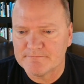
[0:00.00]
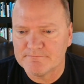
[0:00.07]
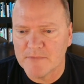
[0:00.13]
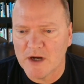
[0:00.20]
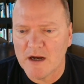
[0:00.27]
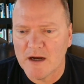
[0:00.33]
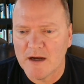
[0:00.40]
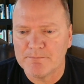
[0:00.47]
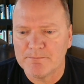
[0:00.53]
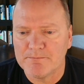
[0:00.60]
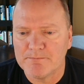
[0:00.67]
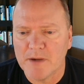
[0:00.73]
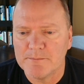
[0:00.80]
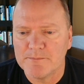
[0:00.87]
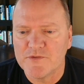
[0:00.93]

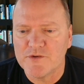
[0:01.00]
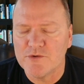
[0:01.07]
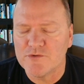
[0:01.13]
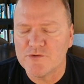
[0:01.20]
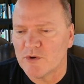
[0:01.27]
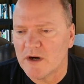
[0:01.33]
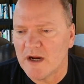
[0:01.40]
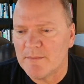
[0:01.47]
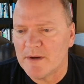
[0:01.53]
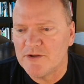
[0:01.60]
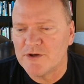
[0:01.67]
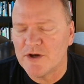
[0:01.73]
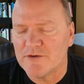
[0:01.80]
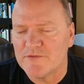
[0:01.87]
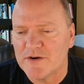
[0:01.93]
Bob Sorensen, how about
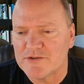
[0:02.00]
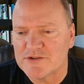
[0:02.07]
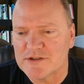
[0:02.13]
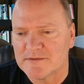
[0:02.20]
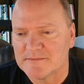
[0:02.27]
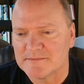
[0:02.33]
you go first?